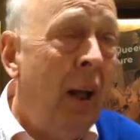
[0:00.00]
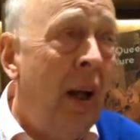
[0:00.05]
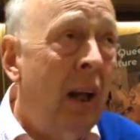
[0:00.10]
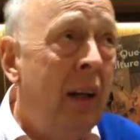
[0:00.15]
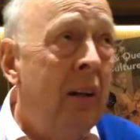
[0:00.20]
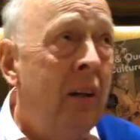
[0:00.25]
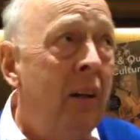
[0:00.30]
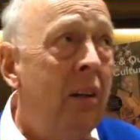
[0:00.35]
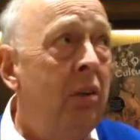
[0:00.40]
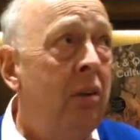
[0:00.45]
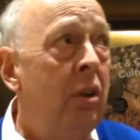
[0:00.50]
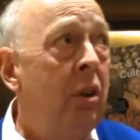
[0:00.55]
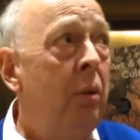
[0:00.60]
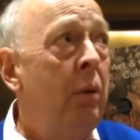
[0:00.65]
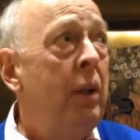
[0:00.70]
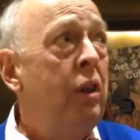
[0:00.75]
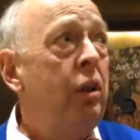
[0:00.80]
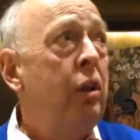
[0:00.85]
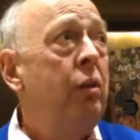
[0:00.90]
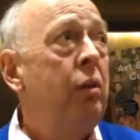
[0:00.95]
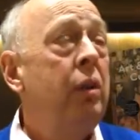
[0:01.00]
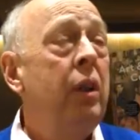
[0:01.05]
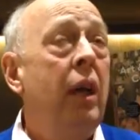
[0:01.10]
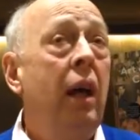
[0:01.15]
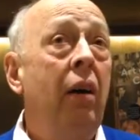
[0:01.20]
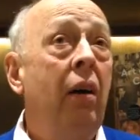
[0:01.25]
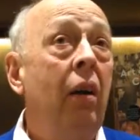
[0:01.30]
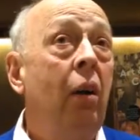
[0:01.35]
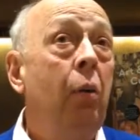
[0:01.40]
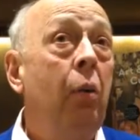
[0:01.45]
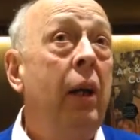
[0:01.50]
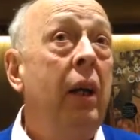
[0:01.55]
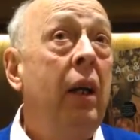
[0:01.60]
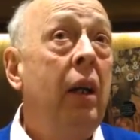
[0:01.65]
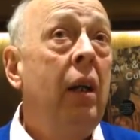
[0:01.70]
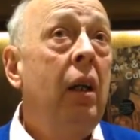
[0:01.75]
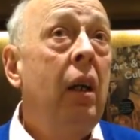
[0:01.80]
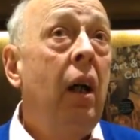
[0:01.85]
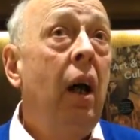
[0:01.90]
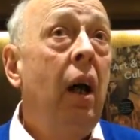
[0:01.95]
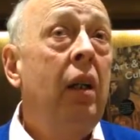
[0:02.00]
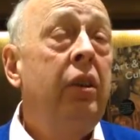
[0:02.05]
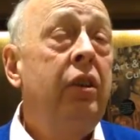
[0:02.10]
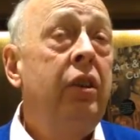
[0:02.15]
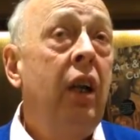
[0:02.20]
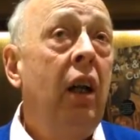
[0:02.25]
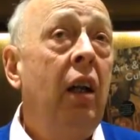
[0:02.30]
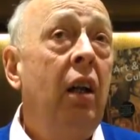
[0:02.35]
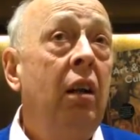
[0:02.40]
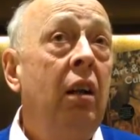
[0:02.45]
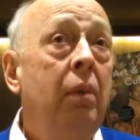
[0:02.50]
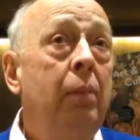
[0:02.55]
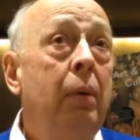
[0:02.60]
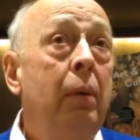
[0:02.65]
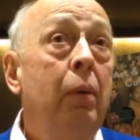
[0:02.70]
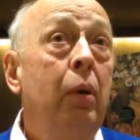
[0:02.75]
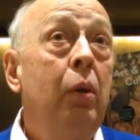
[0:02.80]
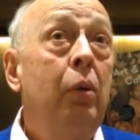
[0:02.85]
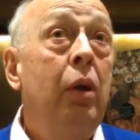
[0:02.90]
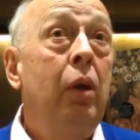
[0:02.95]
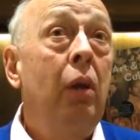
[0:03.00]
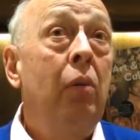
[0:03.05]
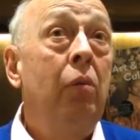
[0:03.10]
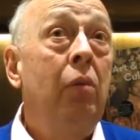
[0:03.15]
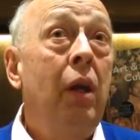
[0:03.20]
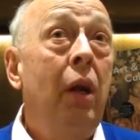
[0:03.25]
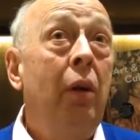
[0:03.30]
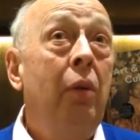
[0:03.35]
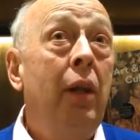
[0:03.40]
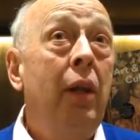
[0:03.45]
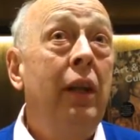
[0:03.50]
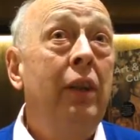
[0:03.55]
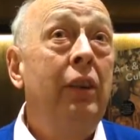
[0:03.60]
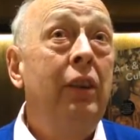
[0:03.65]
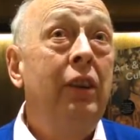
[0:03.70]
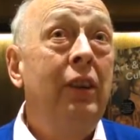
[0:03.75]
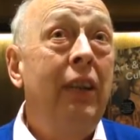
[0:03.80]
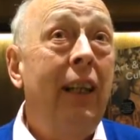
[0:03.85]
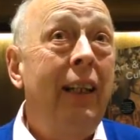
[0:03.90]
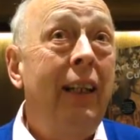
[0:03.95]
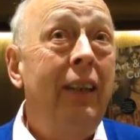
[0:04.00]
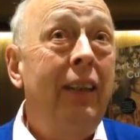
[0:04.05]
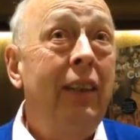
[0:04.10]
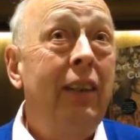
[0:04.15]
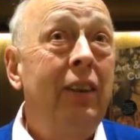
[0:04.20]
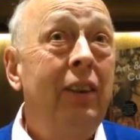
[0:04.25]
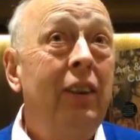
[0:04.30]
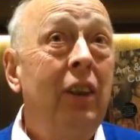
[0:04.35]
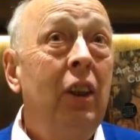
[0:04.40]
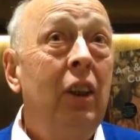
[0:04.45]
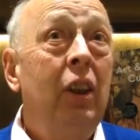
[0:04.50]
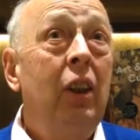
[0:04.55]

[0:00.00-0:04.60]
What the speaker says: And the two issues there are, we are still a lot of people who don't know their status,